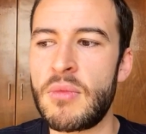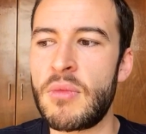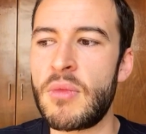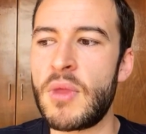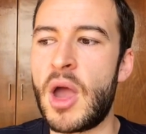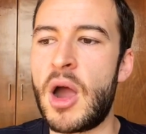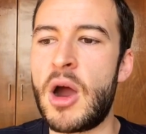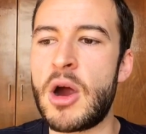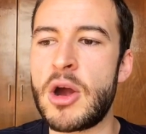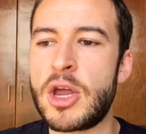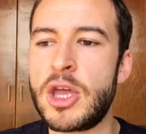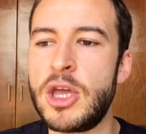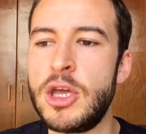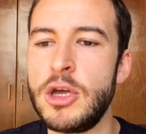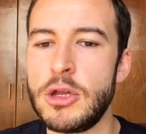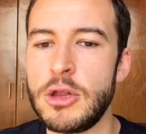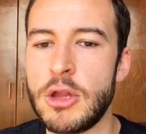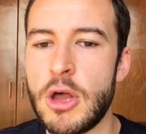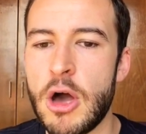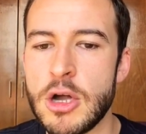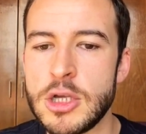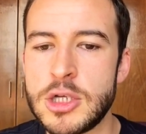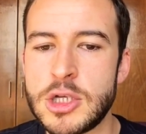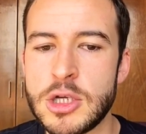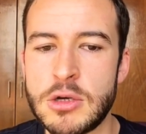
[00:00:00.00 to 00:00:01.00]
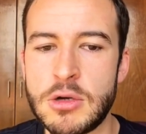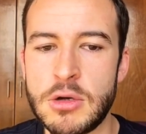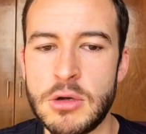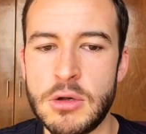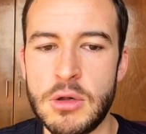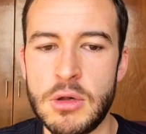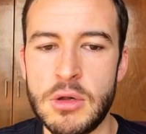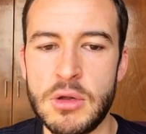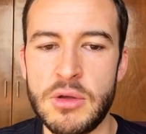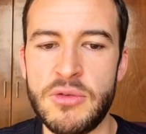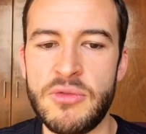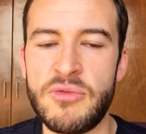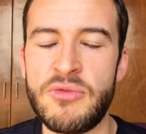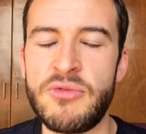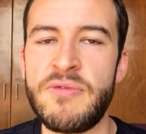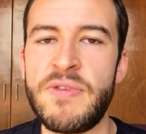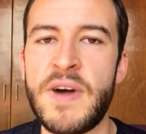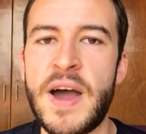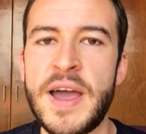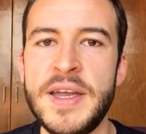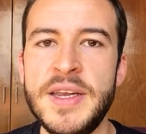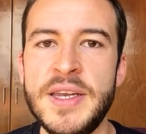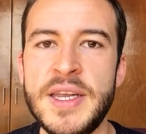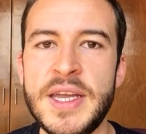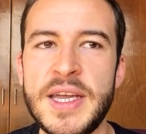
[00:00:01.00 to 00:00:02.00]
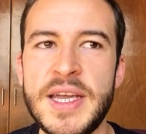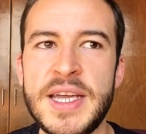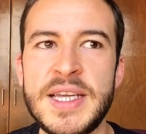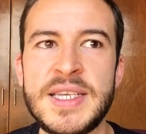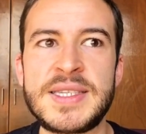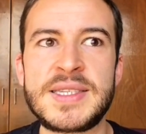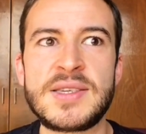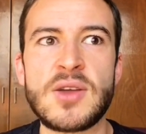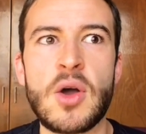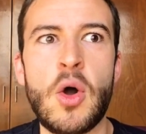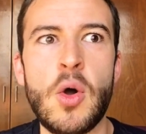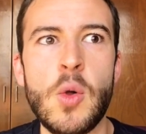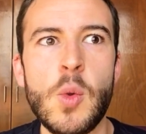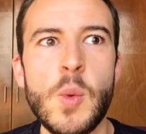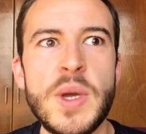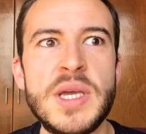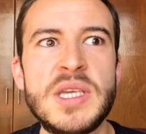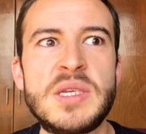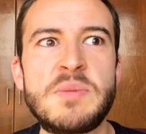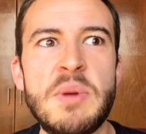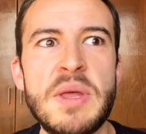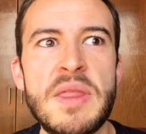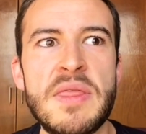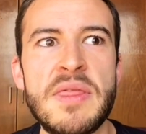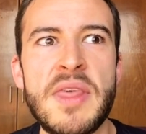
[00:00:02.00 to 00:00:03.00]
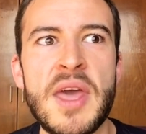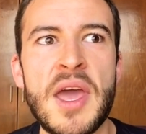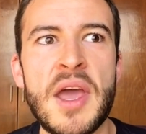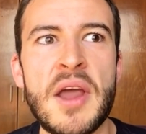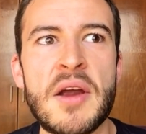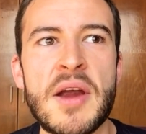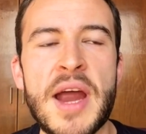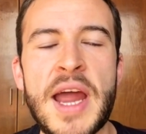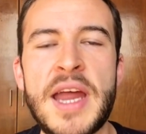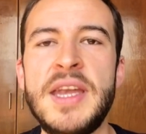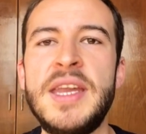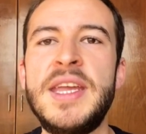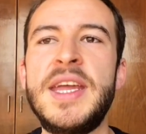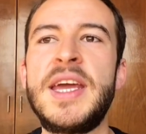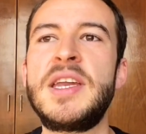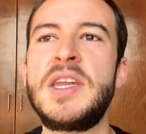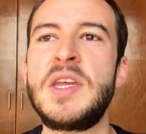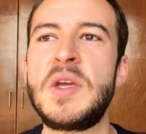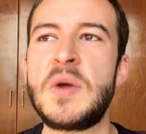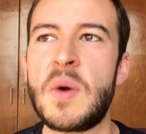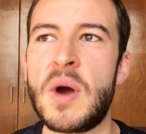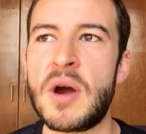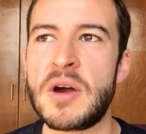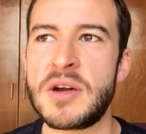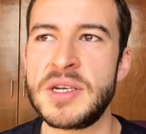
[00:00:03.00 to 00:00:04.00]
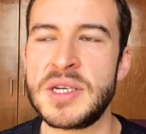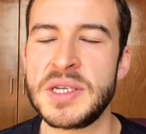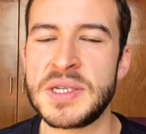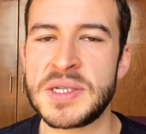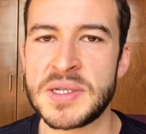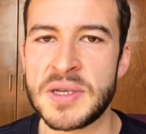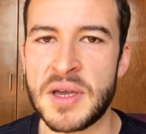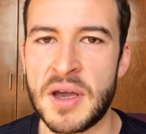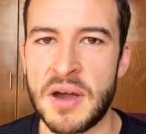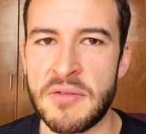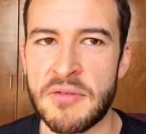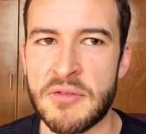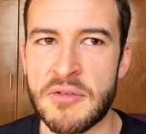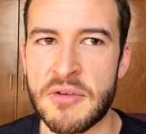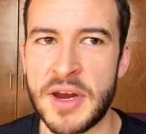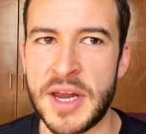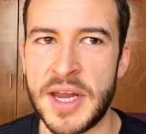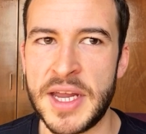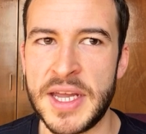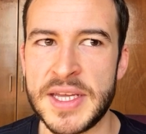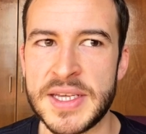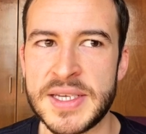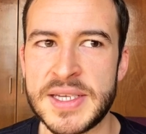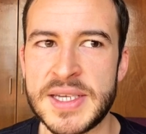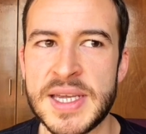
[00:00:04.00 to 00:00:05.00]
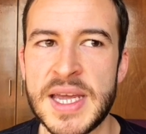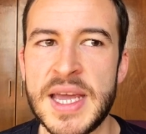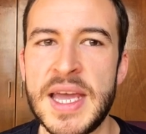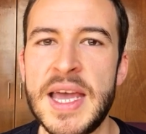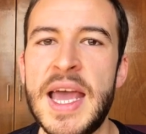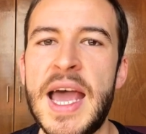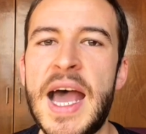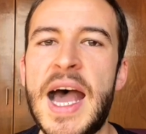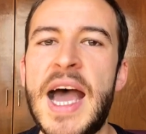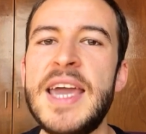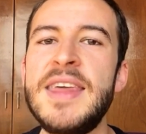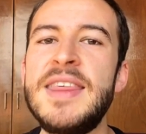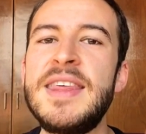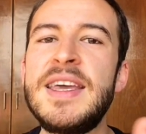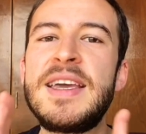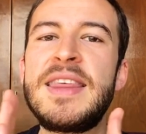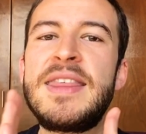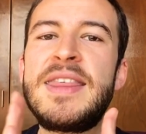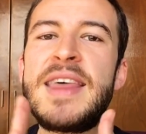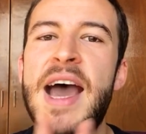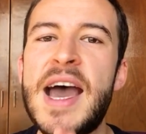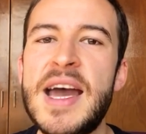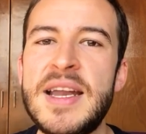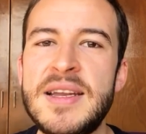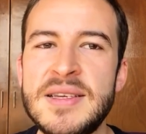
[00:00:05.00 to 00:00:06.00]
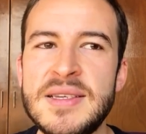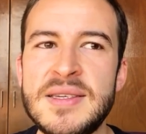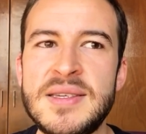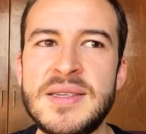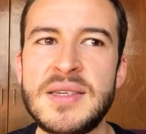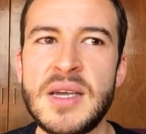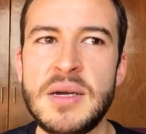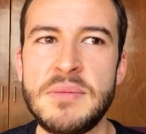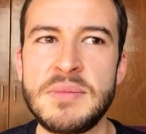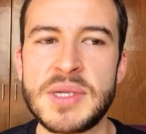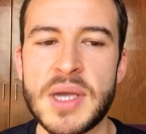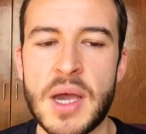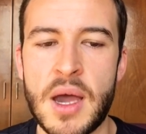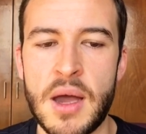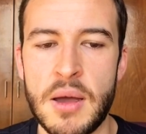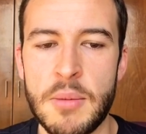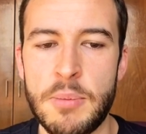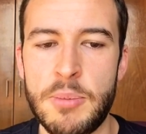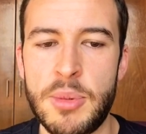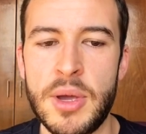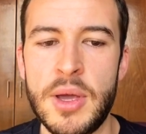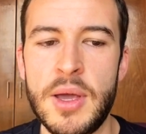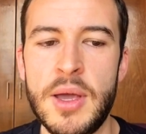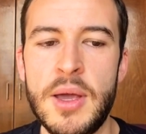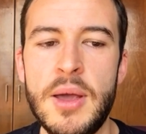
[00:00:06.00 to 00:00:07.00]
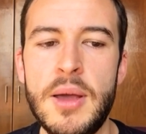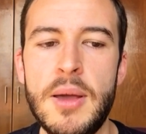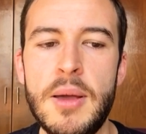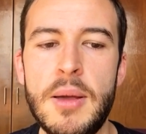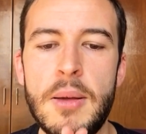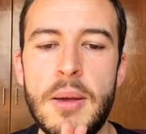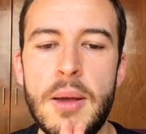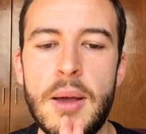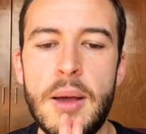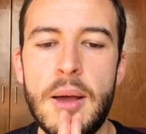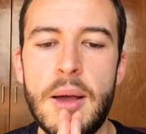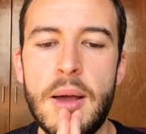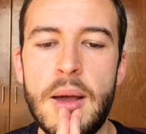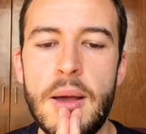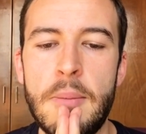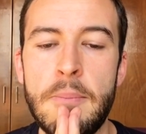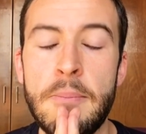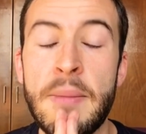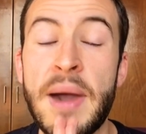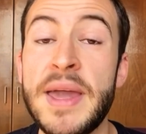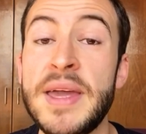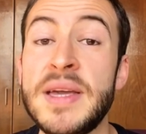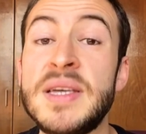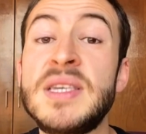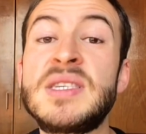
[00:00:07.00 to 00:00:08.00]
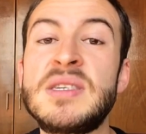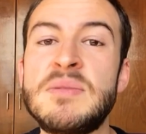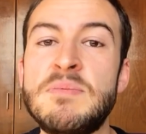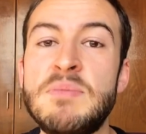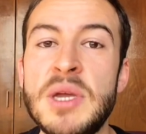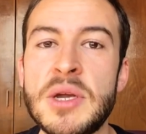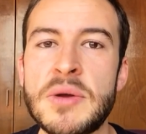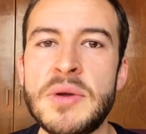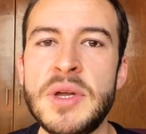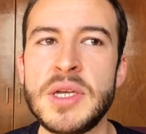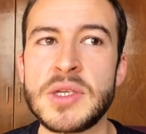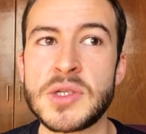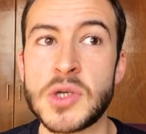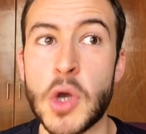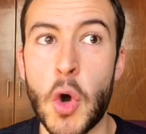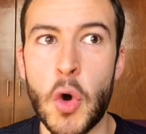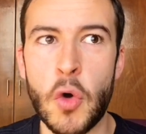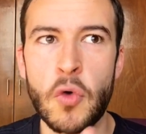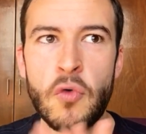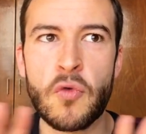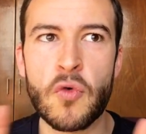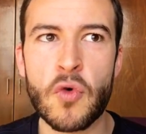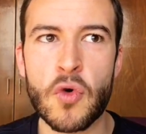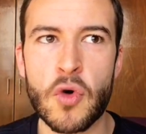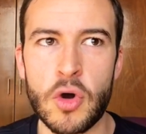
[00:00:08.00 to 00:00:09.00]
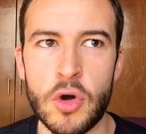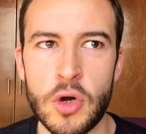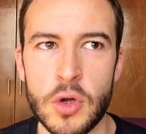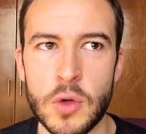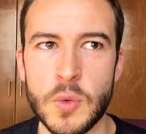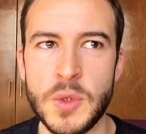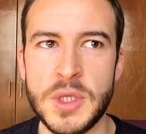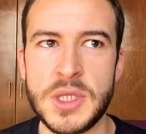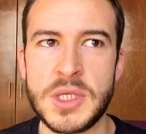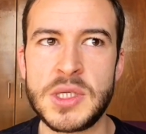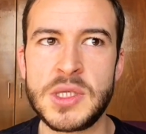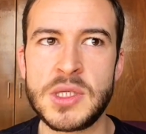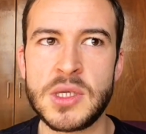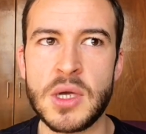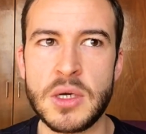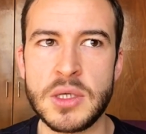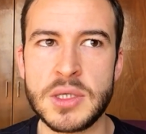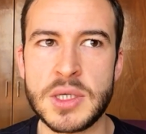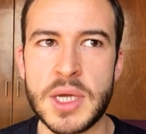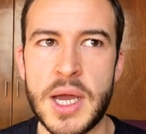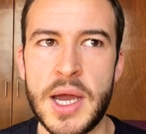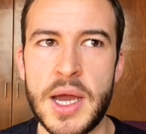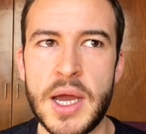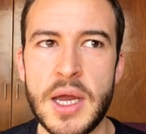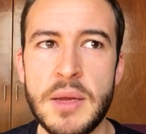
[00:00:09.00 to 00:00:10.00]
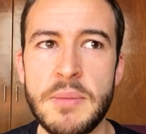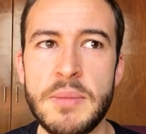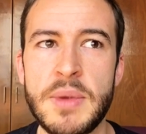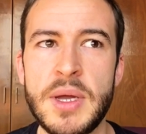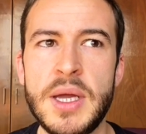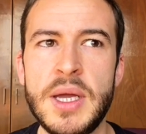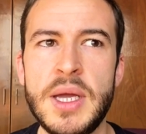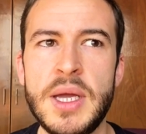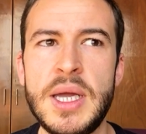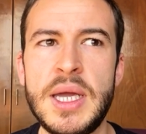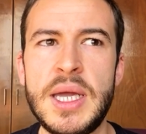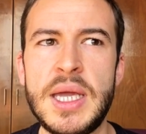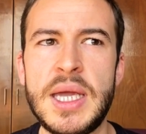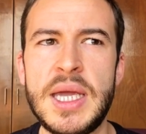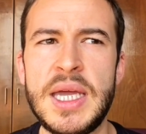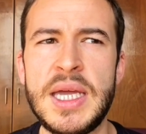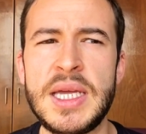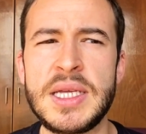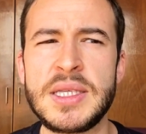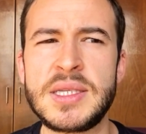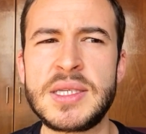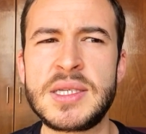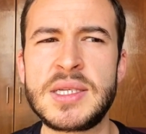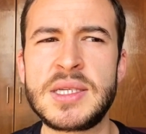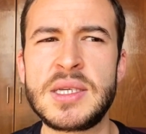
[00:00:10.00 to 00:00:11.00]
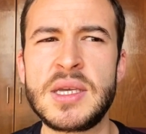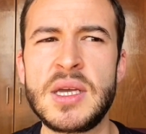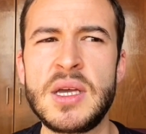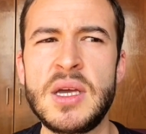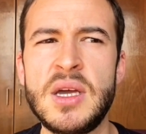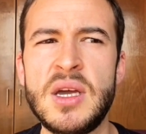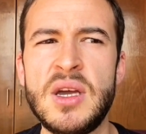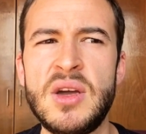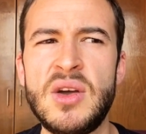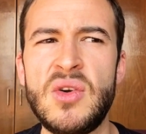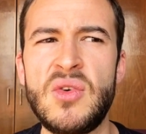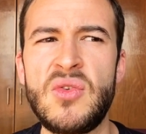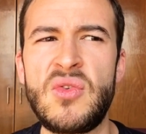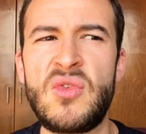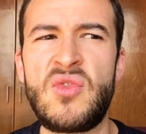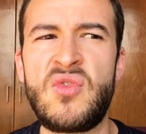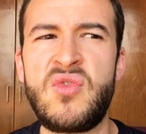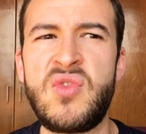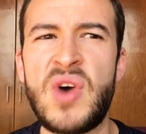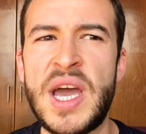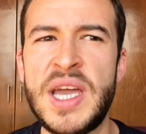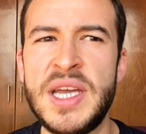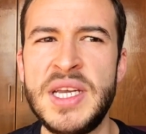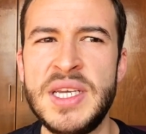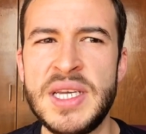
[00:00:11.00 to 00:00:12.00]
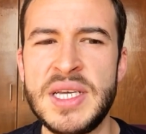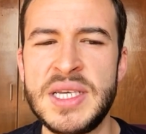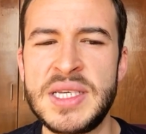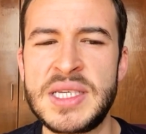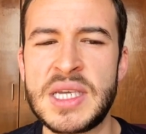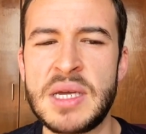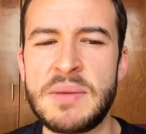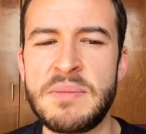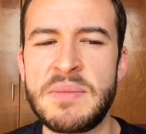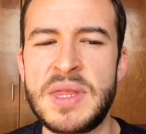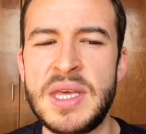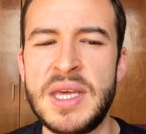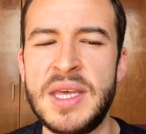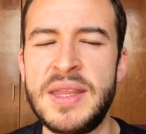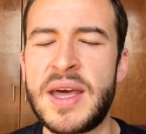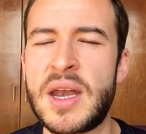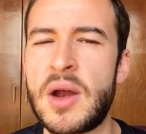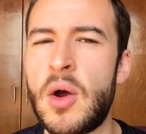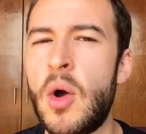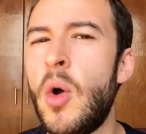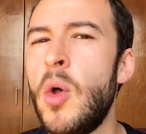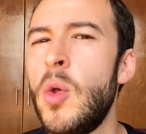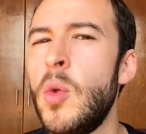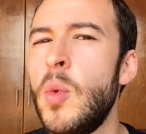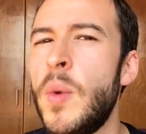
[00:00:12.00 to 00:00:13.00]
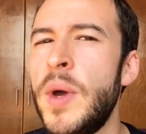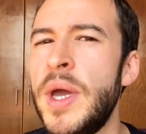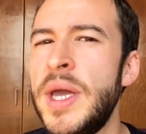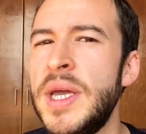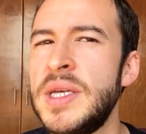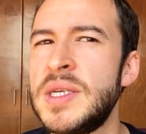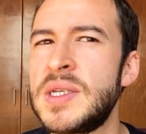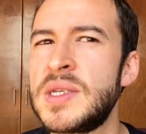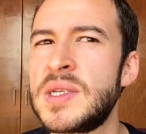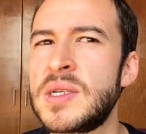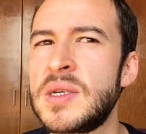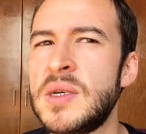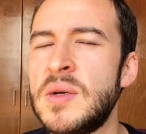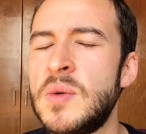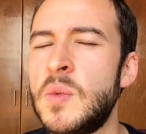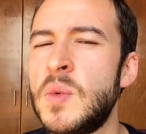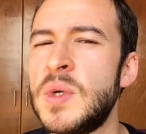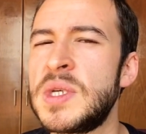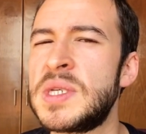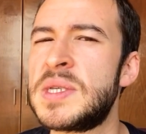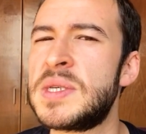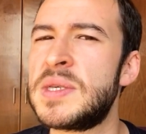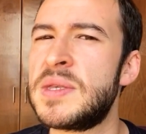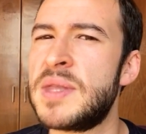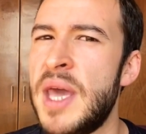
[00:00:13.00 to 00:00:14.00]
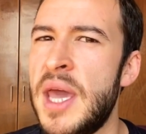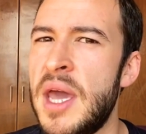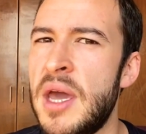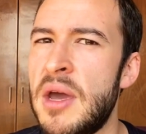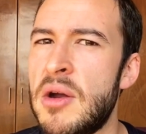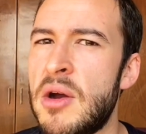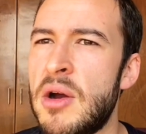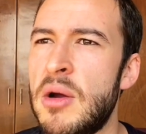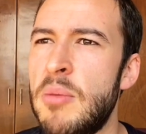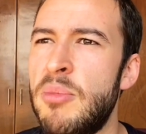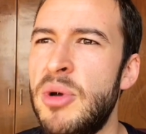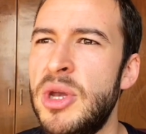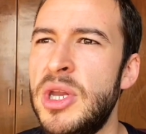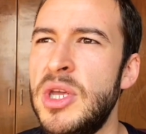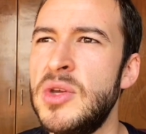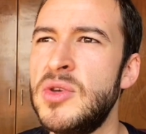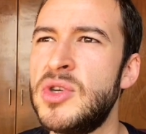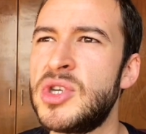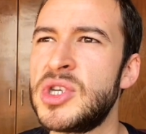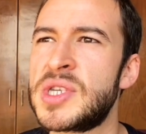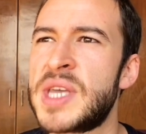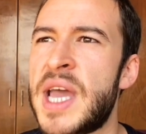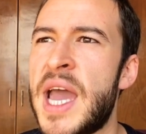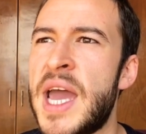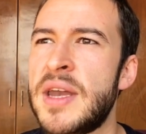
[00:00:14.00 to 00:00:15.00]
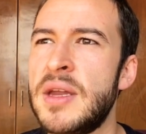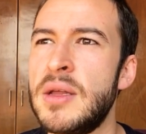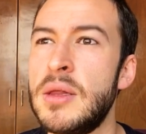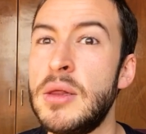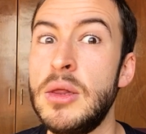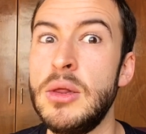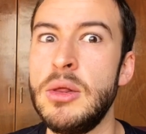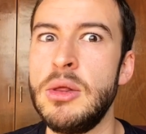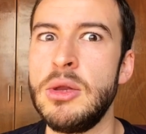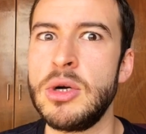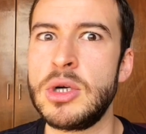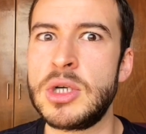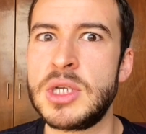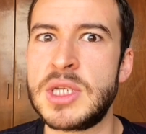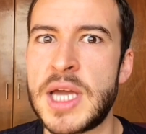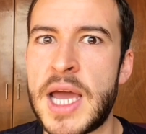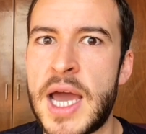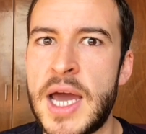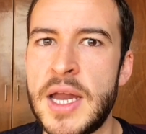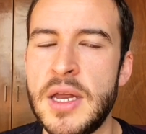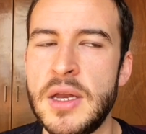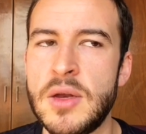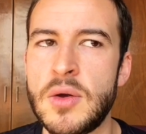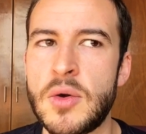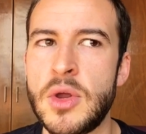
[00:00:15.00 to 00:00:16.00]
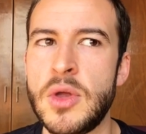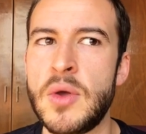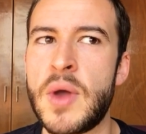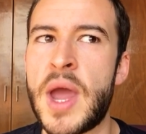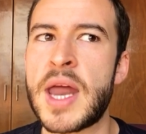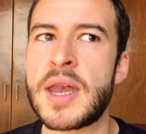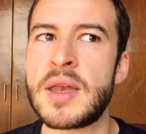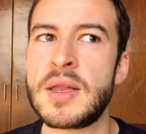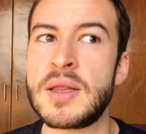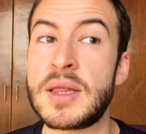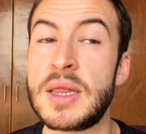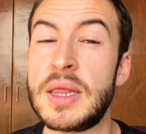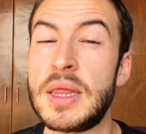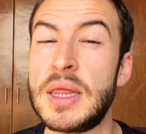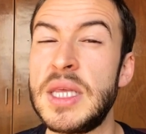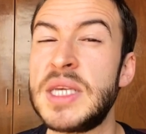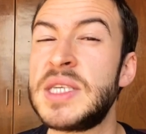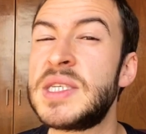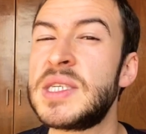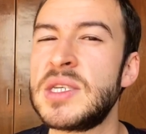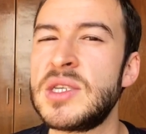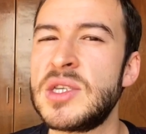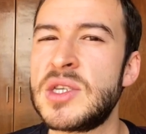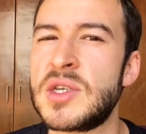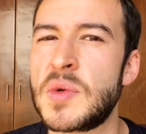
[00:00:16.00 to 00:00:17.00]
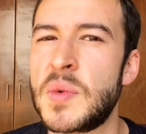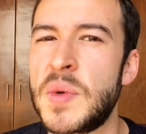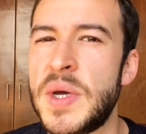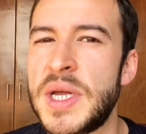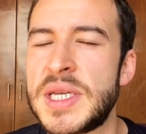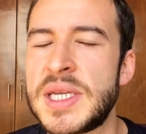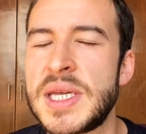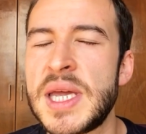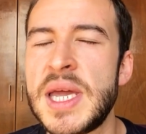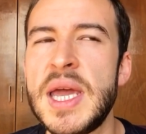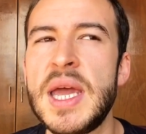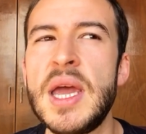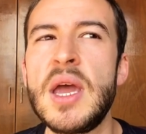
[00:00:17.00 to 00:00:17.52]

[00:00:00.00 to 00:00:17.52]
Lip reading: archaeological finding. It's always been there, and yet you are discovering it. I think that sums up my experience overall with Sondheim. It's finding something that always was there, but you just hadn't looked at it or you hadn't listened to it.